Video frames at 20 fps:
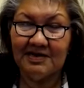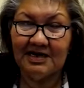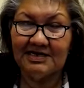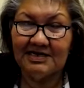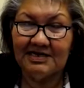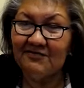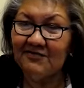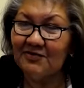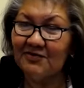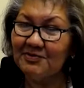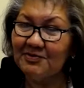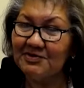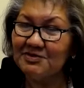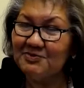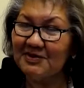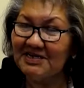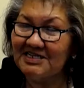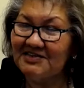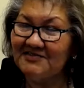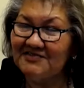a different
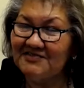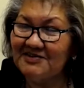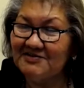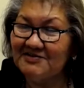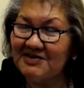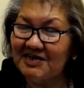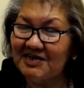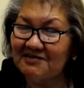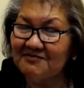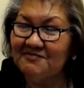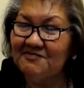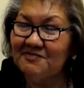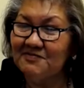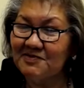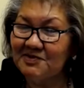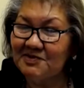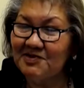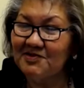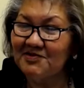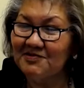perspective sometime.
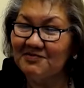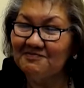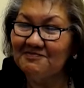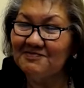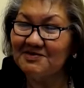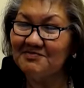You know,